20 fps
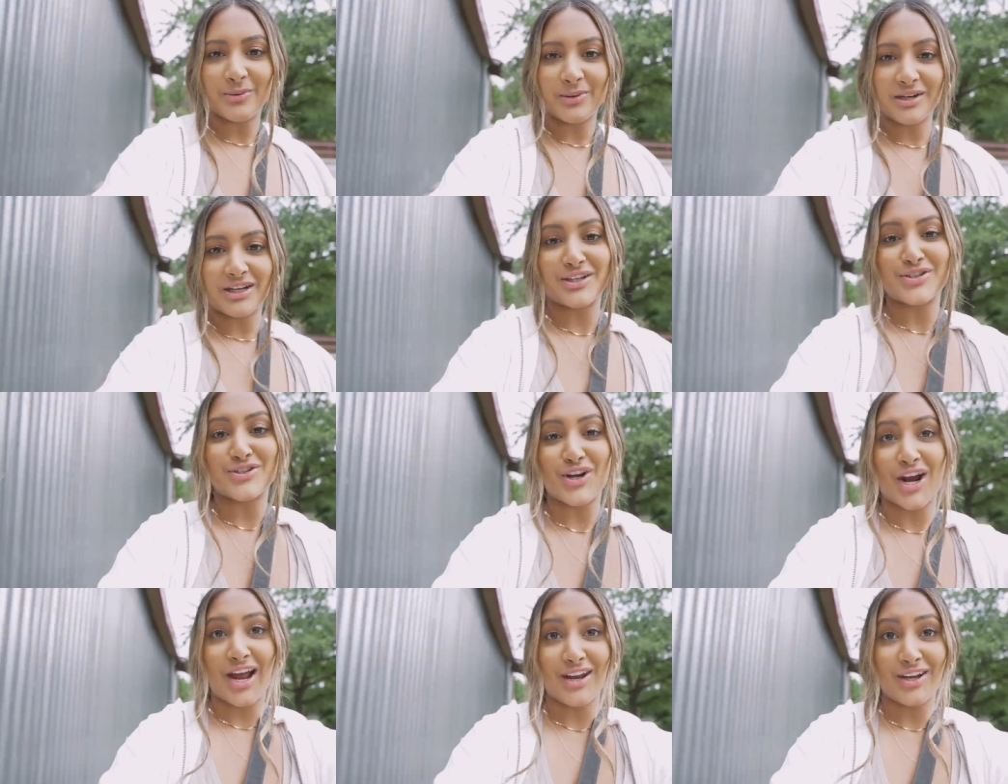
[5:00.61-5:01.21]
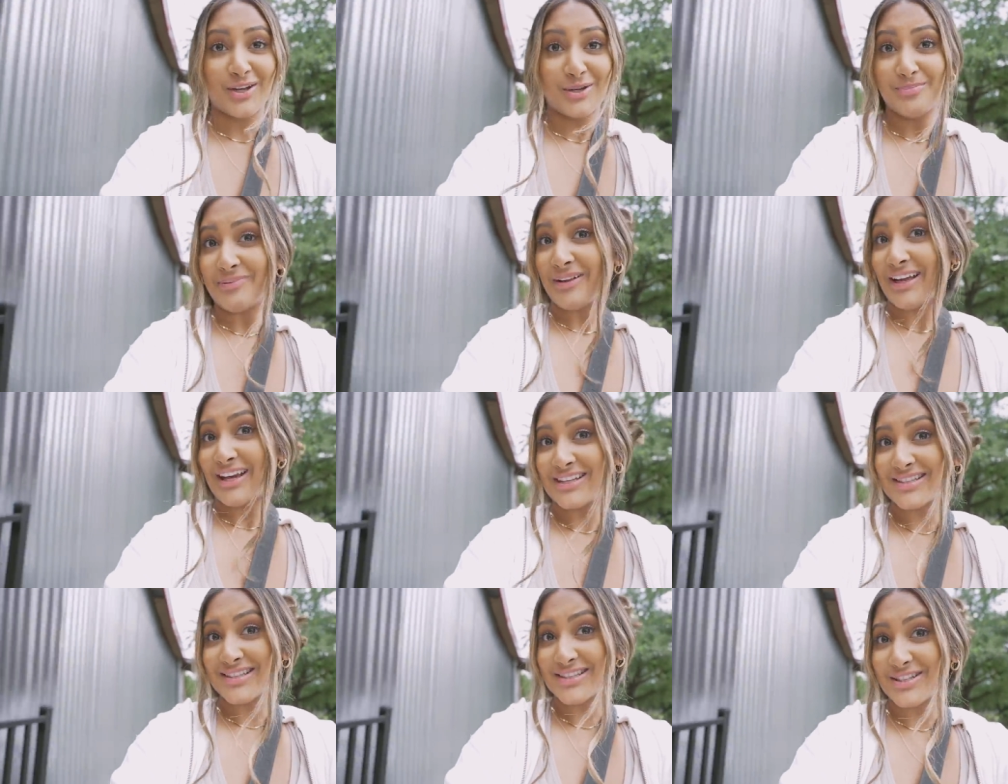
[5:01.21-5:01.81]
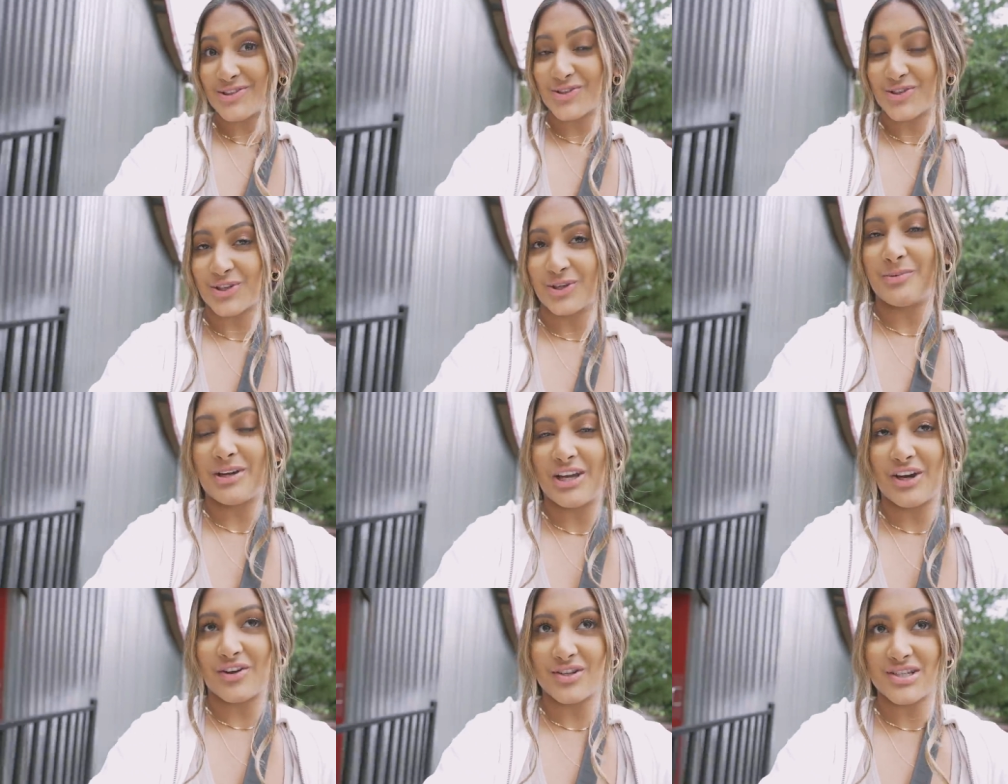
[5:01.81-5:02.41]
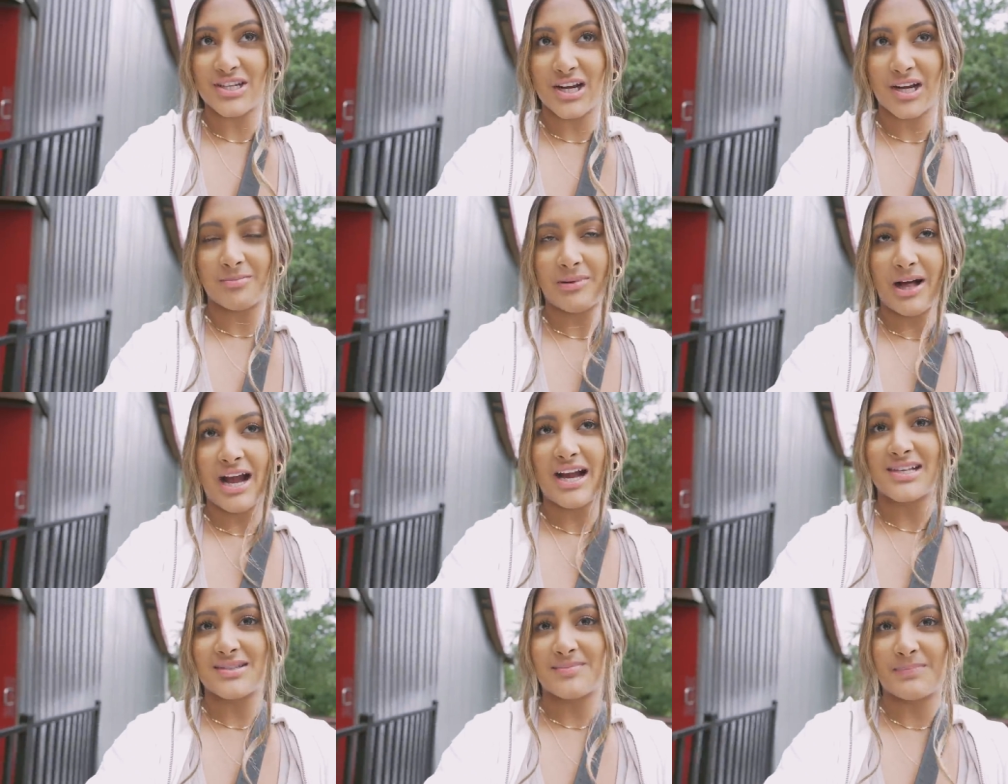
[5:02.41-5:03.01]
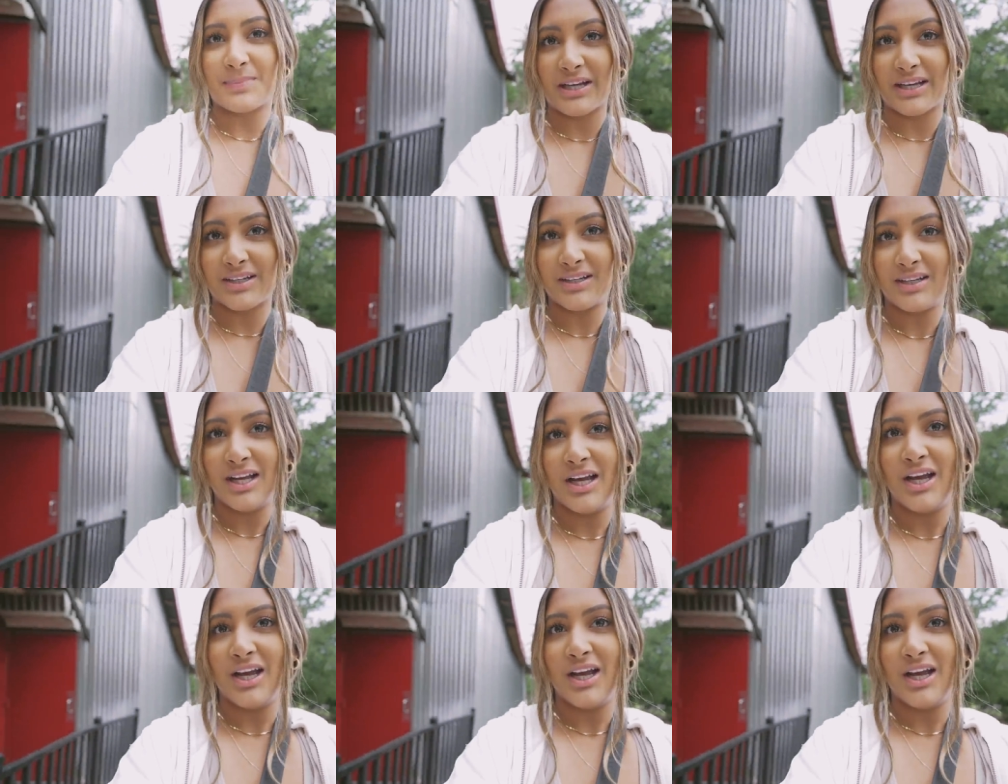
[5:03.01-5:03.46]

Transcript: We're gonna try a new place. Usually we go to Terry Black's, but